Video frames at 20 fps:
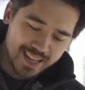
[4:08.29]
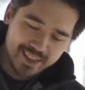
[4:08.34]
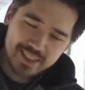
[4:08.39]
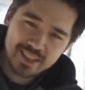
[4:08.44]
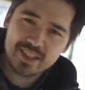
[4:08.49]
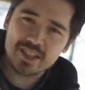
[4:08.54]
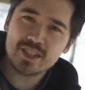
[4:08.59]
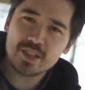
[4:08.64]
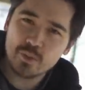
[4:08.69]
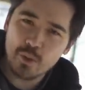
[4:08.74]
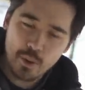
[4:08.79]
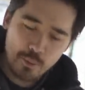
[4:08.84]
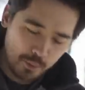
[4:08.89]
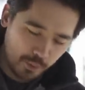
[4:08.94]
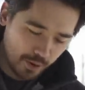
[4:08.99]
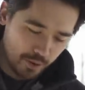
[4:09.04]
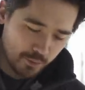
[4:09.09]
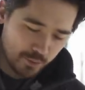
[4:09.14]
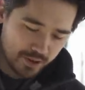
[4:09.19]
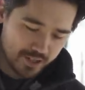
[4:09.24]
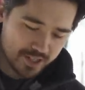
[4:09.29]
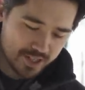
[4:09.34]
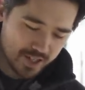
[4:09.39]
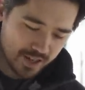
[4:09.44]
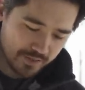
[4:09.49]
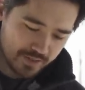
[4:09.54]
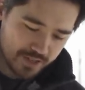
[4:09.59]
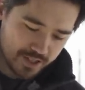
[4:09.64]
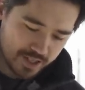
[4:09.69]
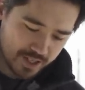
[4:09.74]
This is a
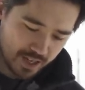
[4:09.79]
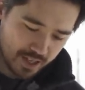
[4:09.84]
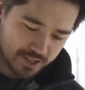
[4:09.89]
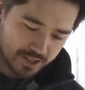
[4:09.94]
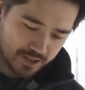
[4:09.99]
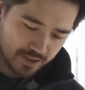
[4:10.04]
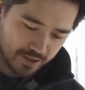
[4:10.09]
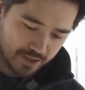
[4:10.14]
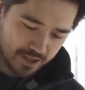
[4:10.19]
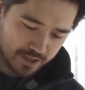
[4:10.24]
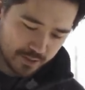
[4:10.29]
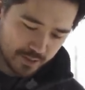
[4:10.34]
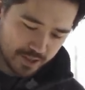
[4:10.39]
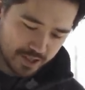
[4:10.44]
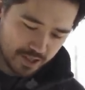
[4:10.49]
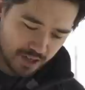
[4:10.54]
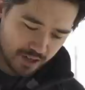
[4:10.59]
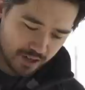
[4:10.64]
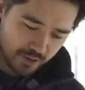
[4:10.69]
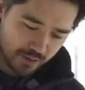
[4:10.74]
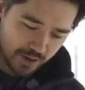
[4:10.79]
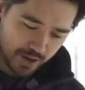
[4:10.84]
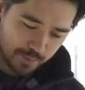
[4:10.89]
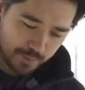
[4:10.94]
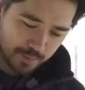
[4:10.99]
1.17 sensor, and as we start going